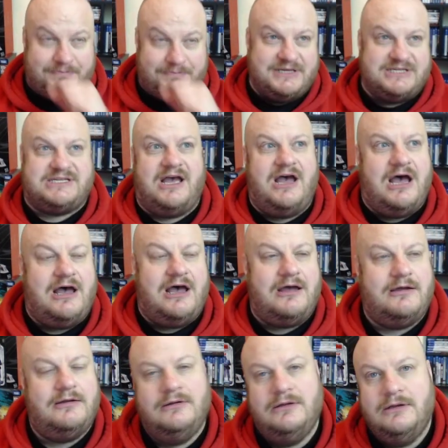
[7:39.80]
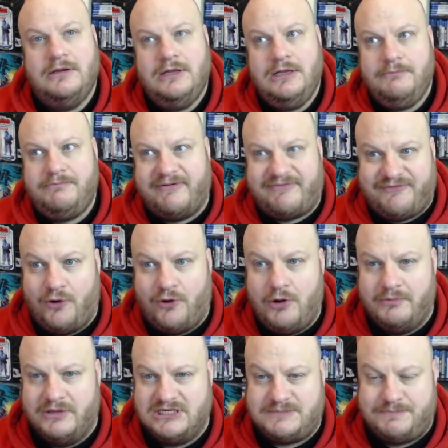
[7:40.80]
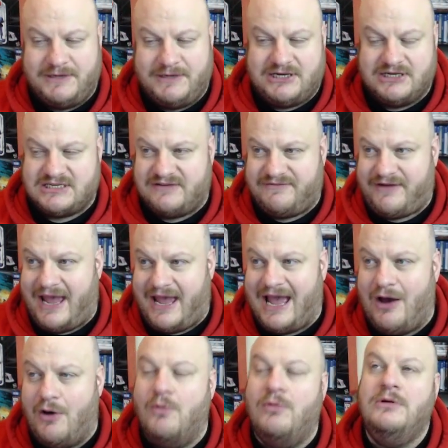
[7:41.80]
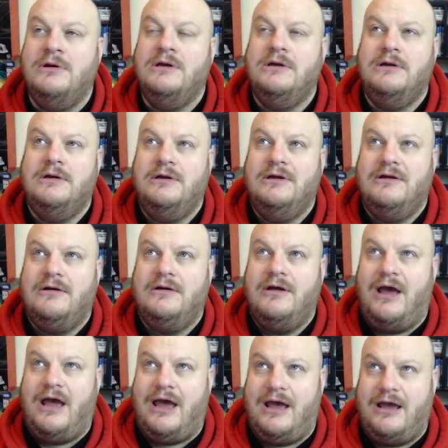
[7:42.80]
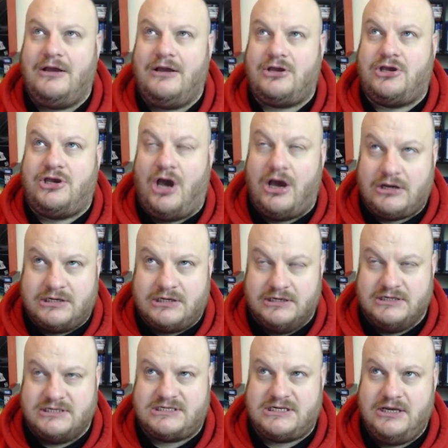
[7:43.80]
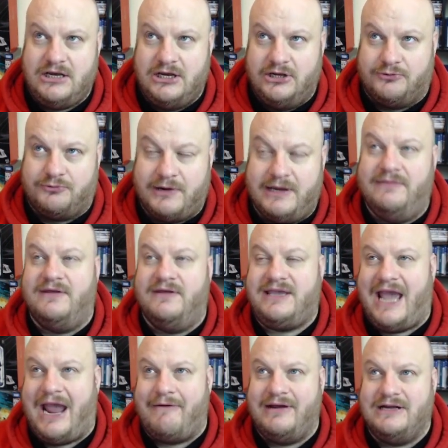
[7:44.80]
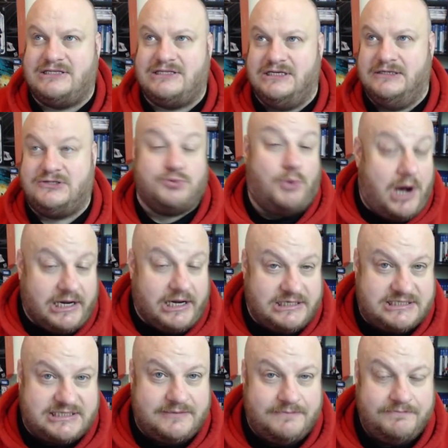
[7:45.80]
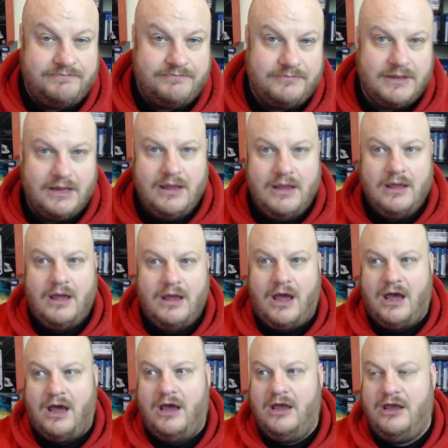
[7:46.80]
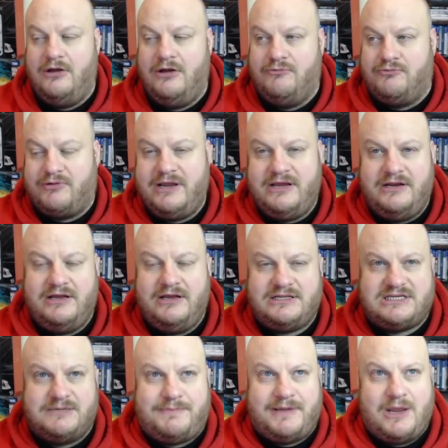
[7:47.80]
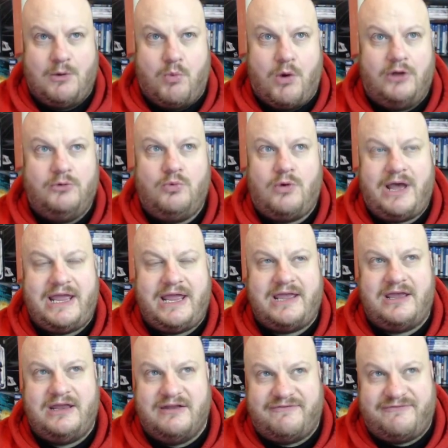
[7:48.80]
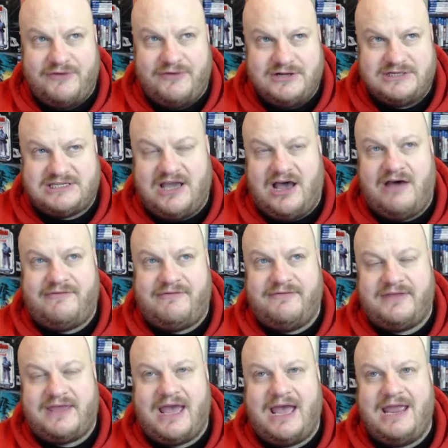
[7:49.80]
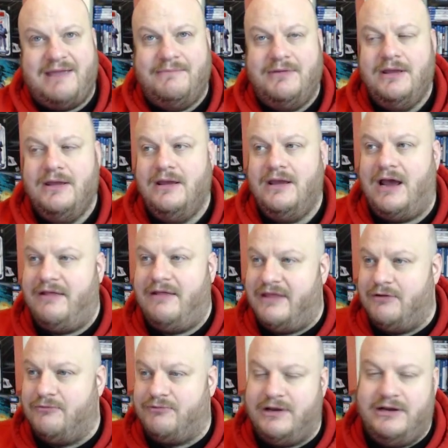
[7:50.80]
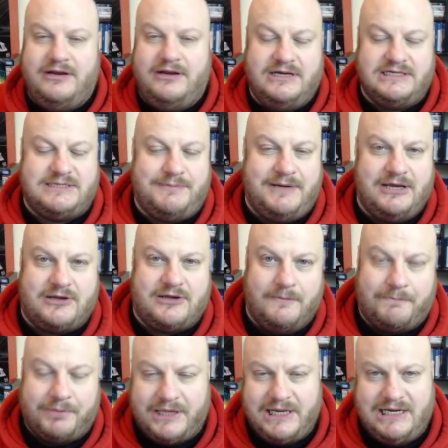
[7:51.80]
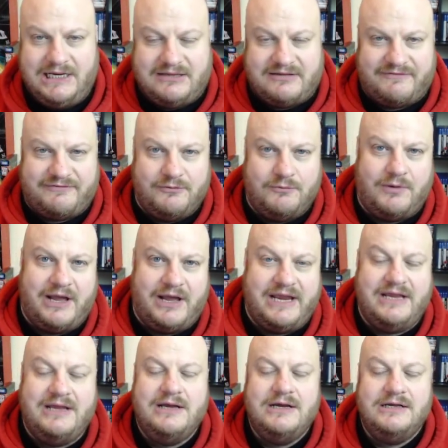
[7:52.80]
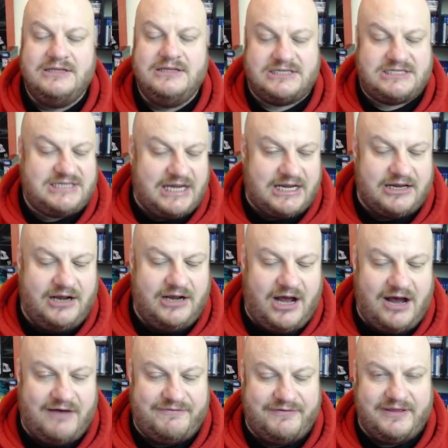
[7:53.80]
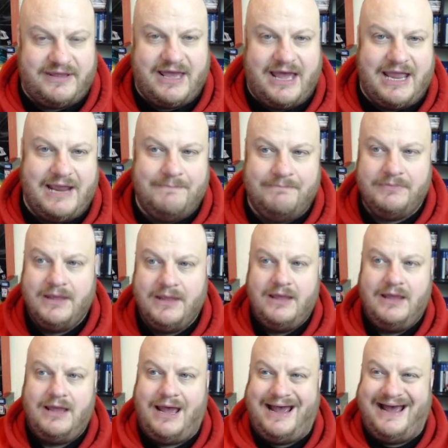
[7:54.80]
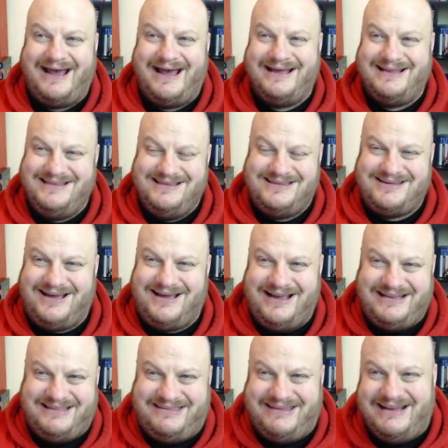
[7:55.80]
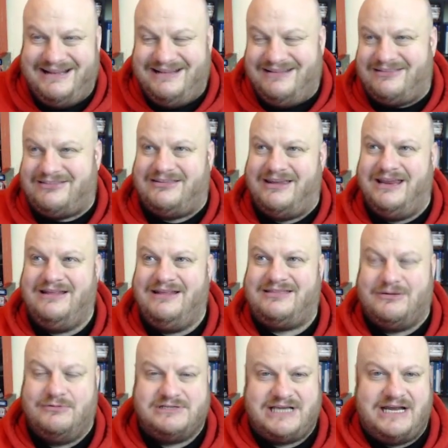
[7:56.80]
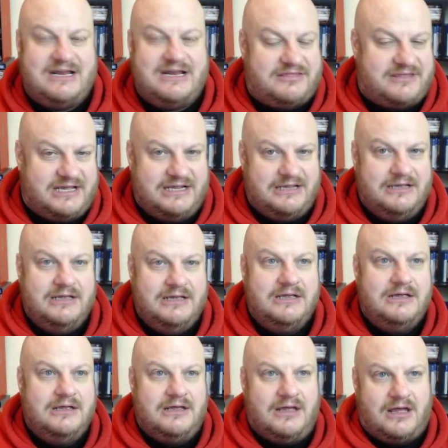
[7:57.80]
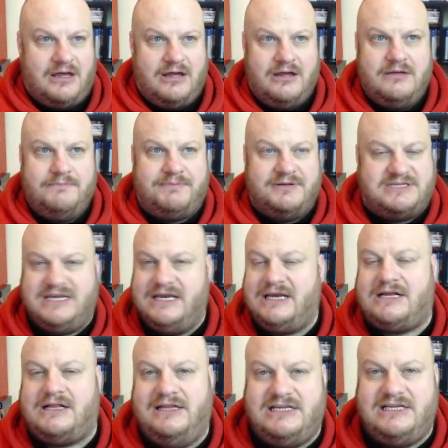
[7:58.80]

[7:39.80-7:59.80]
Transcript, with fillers: bizarre performance because of how Cuckers had written the character twice. Uh, had written her to be one way in the first half of the game, and then written her to be a completely different way the second half of the game. And I didn't think there was anything uh, particularly